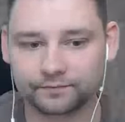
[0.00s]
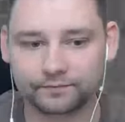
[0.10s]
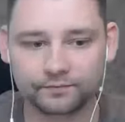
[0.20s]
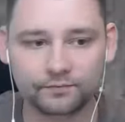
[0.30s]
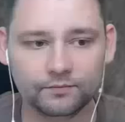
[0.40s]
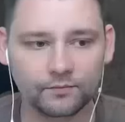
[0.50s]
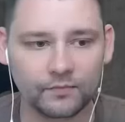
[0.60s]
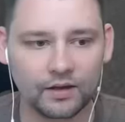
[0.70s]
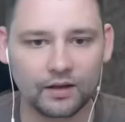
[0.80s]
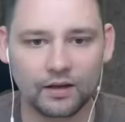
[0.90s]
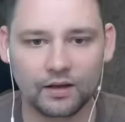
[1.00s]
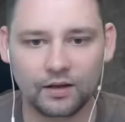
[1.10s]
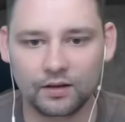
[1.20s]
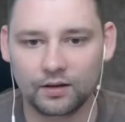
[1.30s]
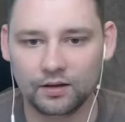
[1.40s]

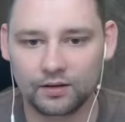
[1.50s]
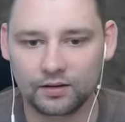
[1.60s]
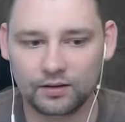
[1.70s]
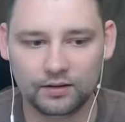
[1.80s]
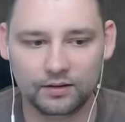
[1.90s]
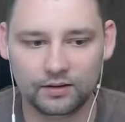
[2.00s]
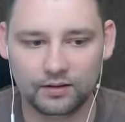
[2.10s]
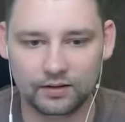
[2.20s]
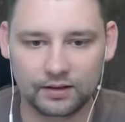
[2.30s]
[no speech]